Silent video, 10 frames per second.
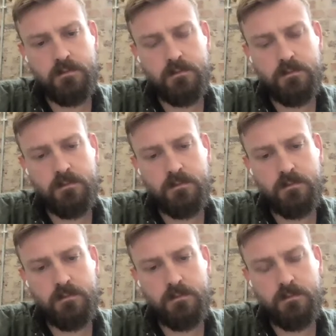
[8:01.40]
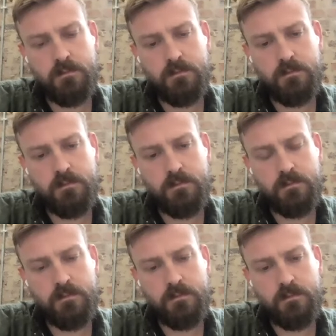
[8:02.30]

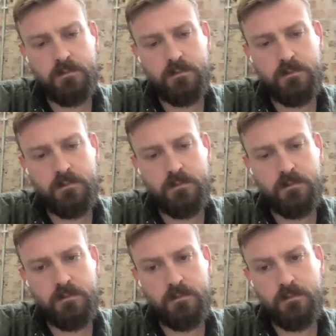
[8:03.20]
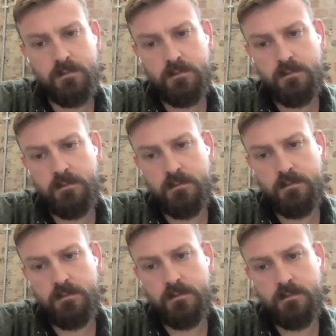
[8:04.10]

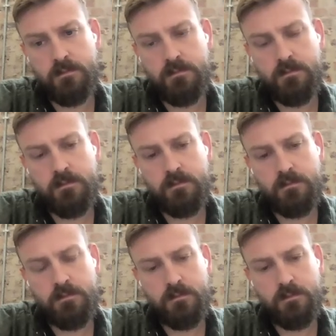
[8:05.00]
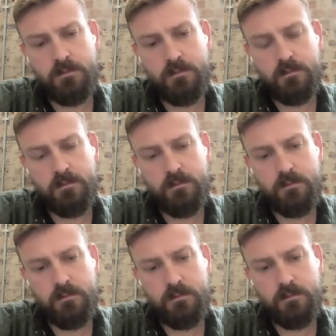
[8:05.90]

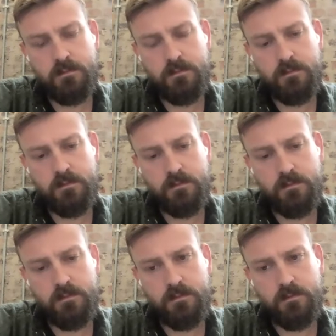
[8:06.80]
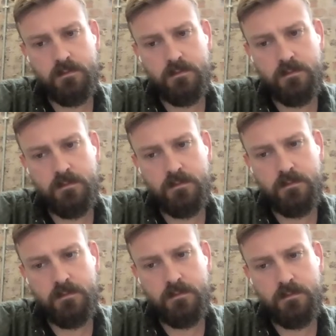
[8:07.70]

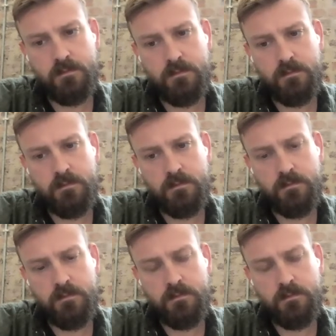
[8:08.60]
(silent)